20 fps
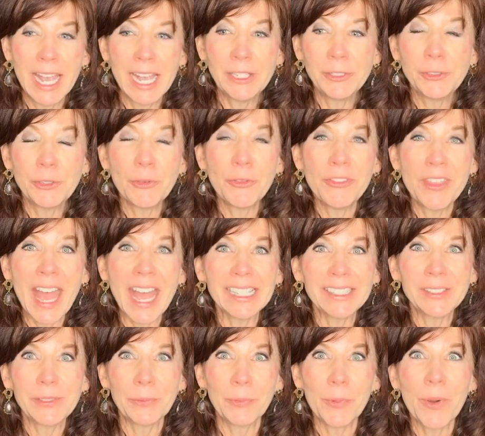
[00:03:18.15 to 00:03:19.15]
And so
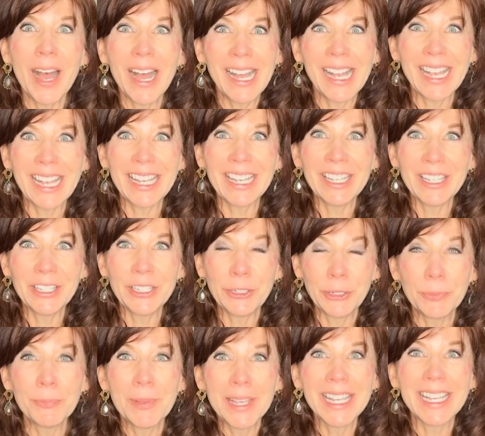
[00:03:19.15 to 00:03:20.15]
that's why
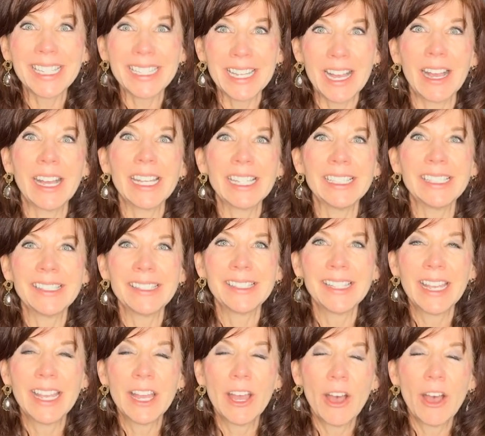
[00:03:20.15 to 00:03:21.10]
you're being nice.